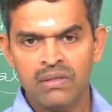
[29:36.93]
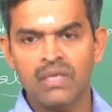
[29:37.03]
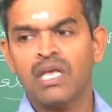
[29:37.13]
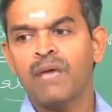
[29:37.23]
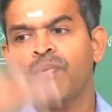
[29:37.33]

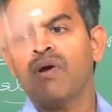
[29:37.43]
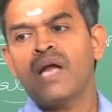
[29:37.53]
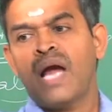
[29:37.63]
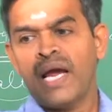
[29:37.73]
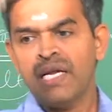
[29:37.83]
then keep
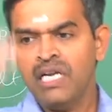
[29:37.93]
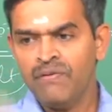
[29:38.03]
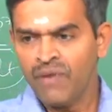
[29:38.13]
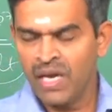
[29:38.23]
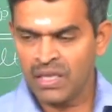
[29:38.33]
on
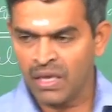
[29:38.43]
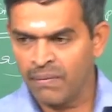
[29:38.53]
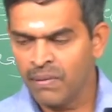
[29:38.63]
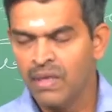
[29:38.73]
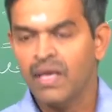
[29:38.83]
identifying
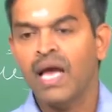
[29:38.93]
them